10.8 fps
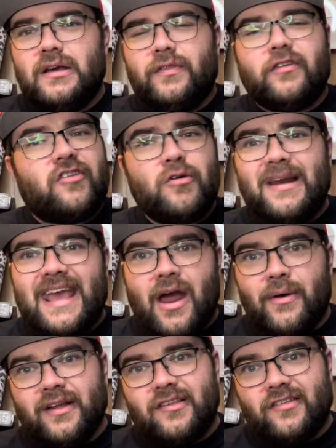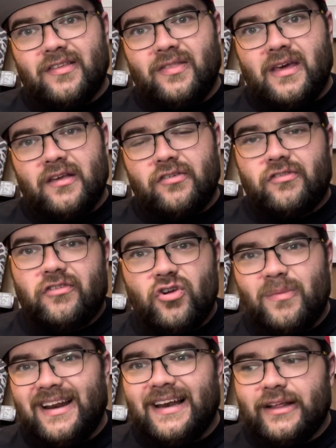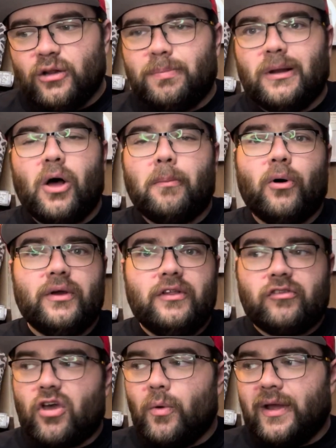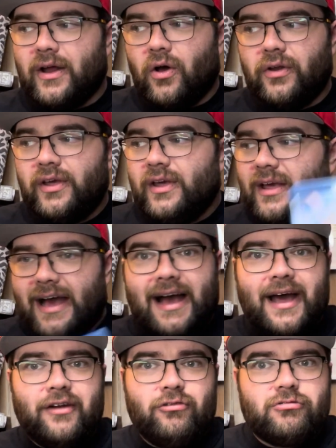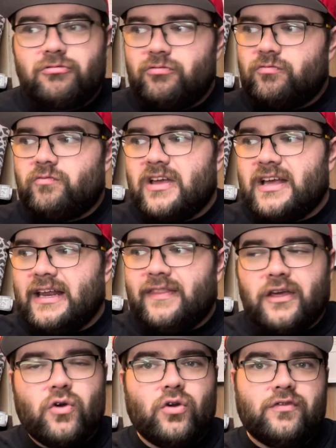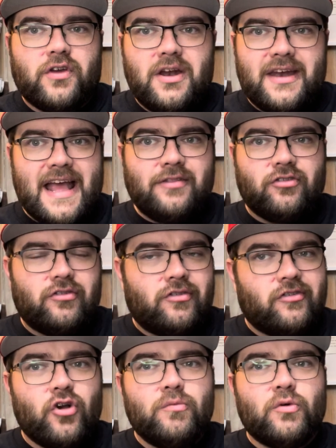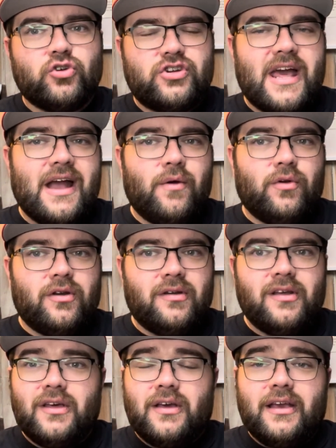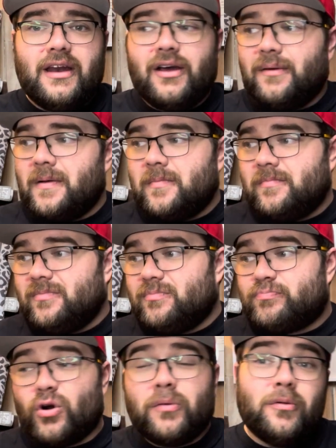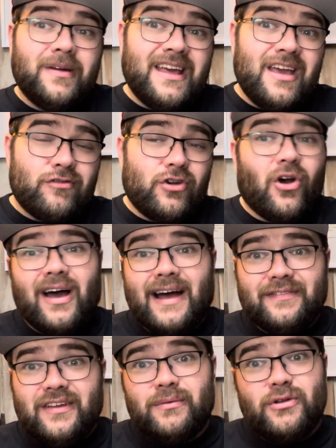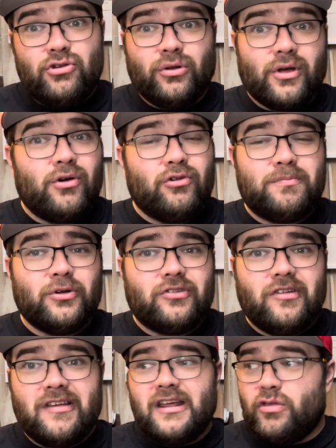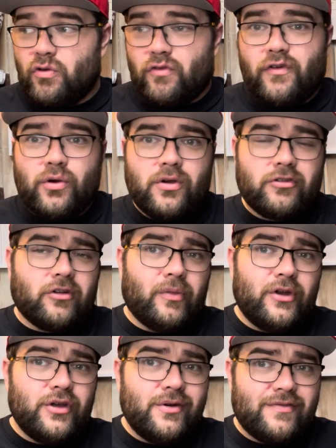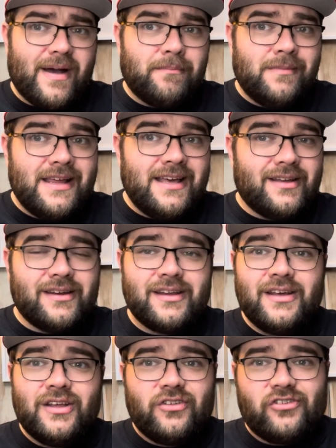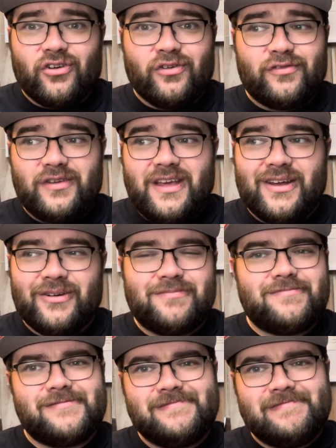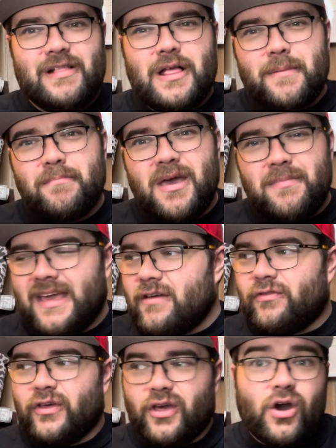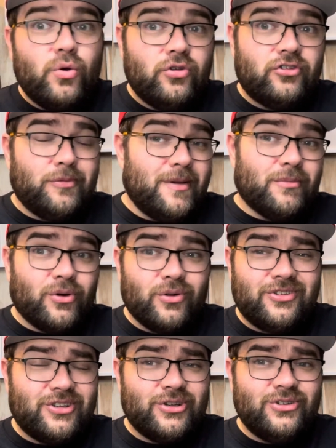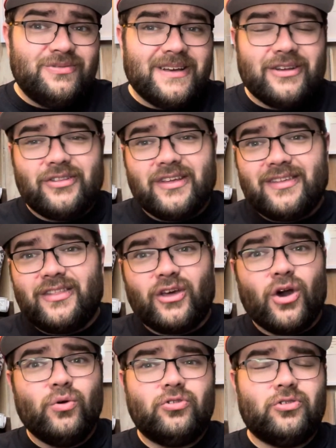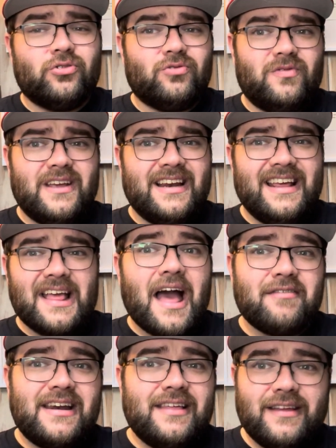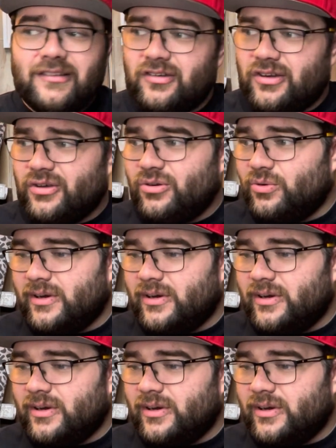There's too many characters in this, too many little plot points going on, and really they could have condensed so much down and, you know, probably even not had the original Ghostbusters and just focused on the new family and sort of, you know, maybe given the ghost a bit more to do, because the ghost doesn't really have anything to do.